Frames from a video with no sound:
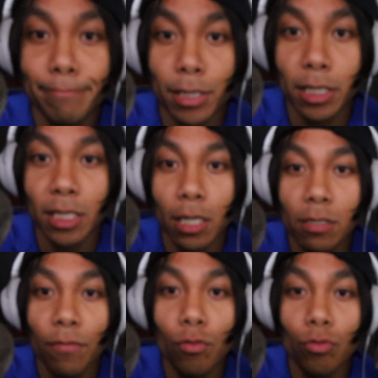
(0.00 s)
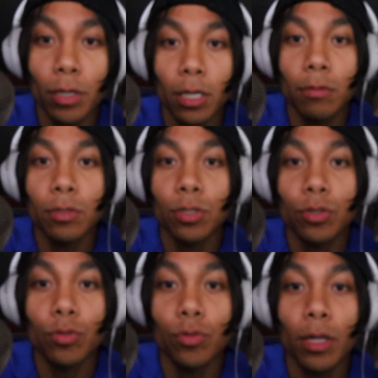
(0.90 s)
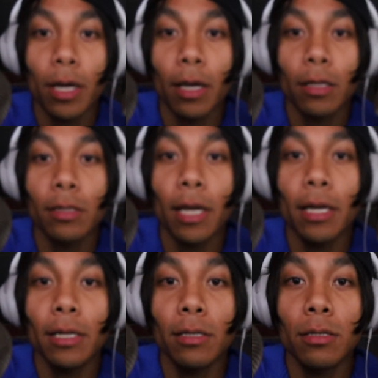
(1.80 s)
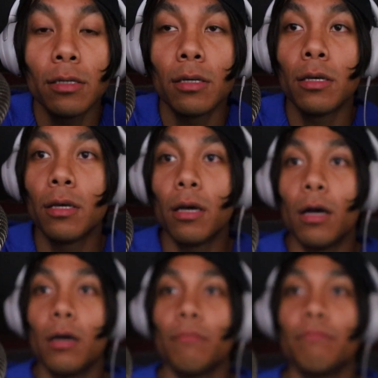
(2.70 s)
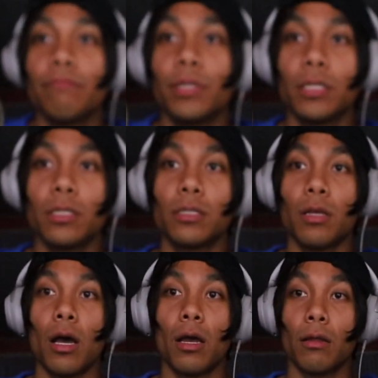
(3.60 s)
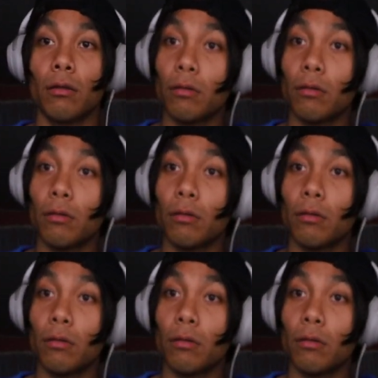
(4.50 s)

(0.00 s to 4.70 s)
successful when it comes to like dating. This is not